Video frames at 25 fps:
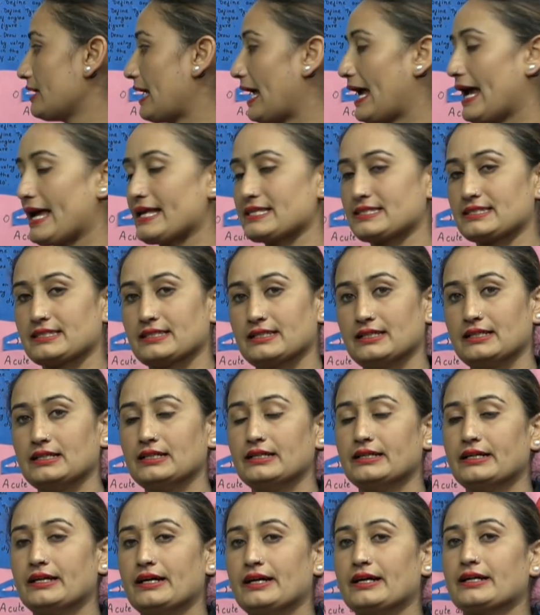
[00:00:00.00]
as a
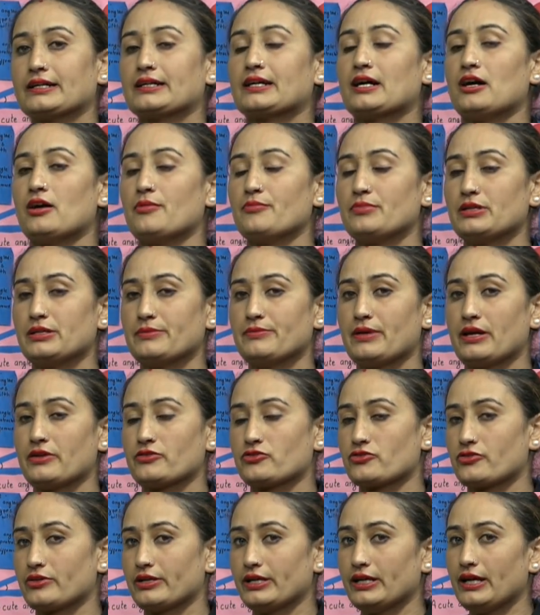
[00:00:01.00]

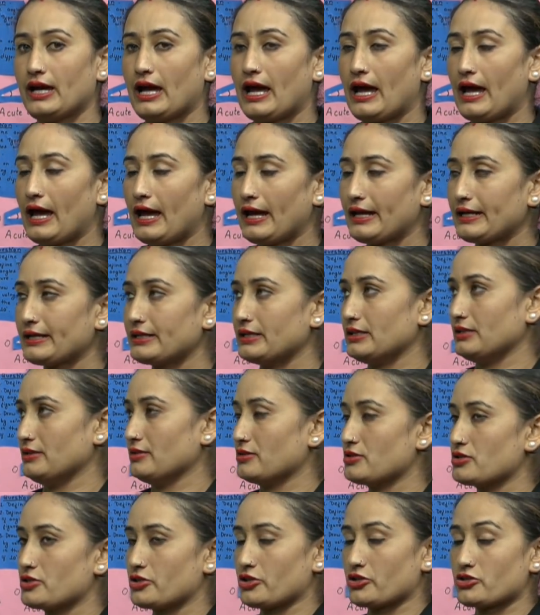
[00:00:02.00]
complementary angle.
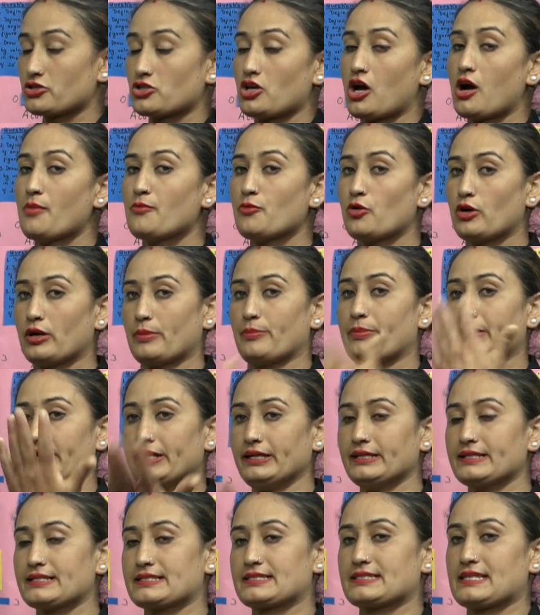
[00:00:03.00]
Their sum will be
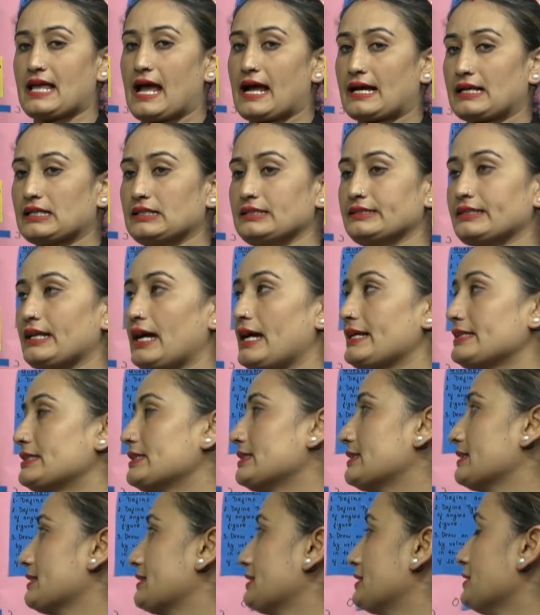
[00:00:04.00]
exactly 90
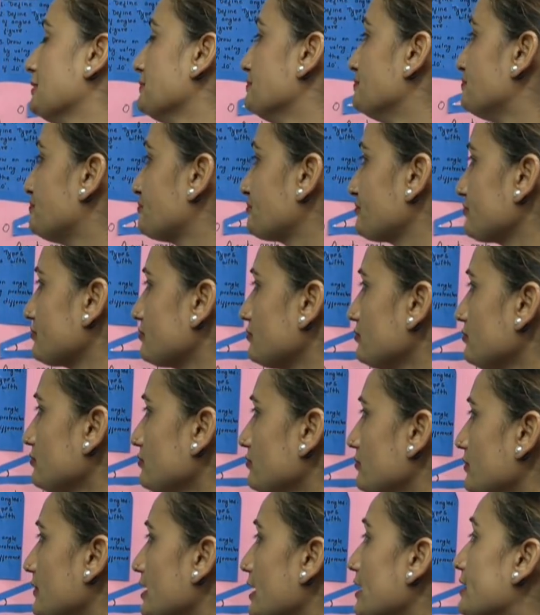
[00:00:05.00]
degree.
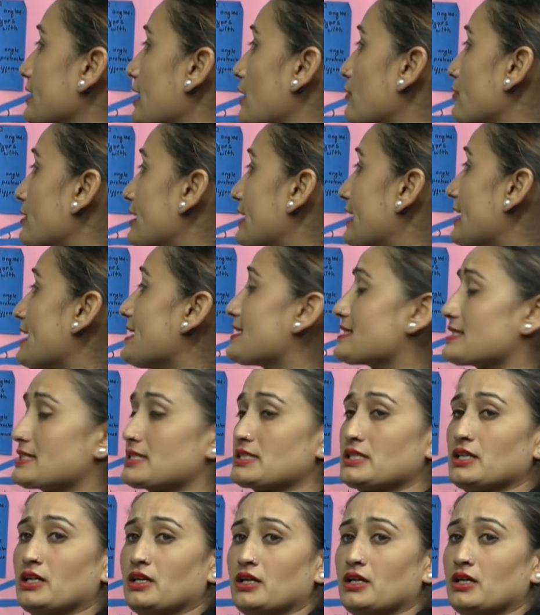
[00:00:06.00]
And now next,